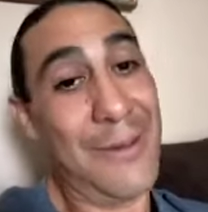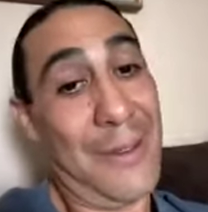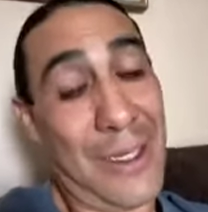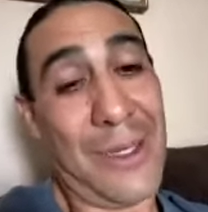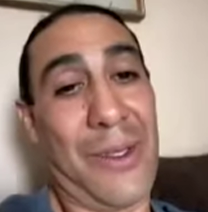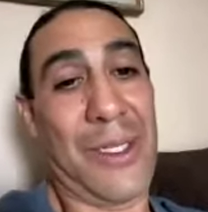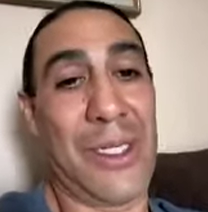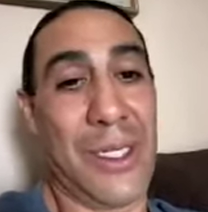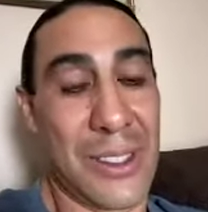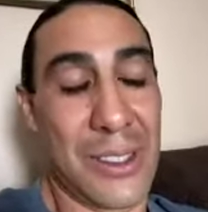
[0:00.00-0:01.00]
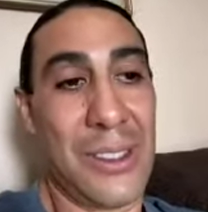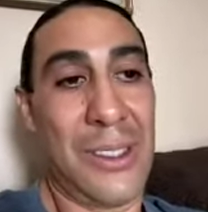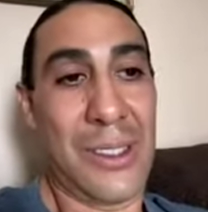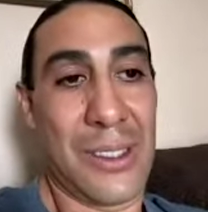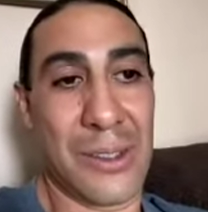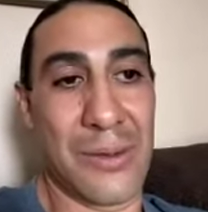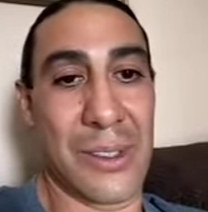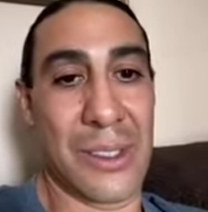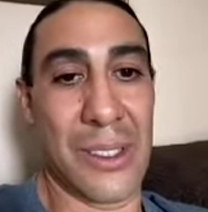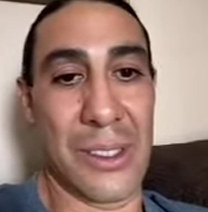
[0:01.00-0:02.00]
It really does. It
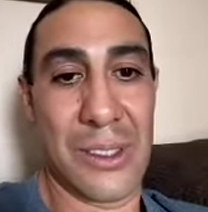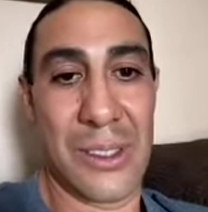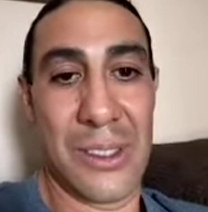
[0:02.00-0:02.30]
really does.